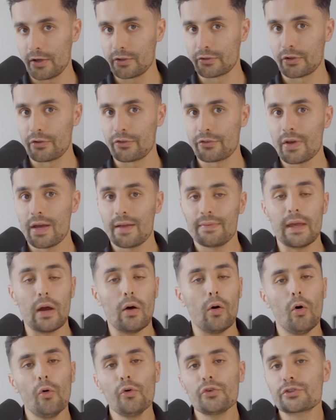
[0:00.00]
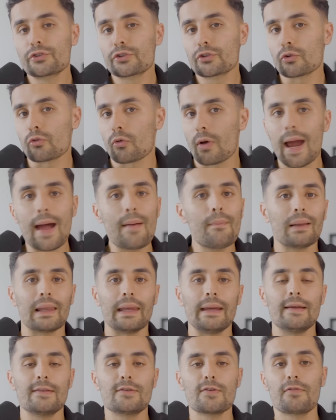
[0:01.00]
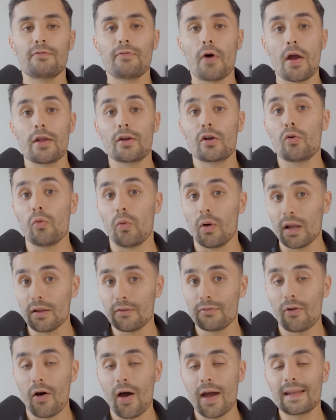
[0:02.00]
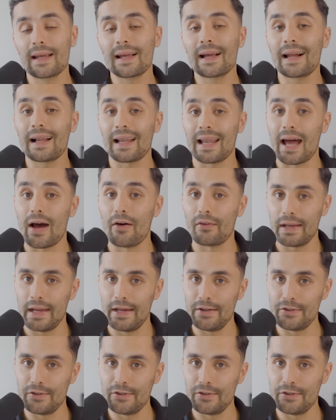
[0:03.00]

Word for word: hundreds, they're all scrambling to find qualified cloud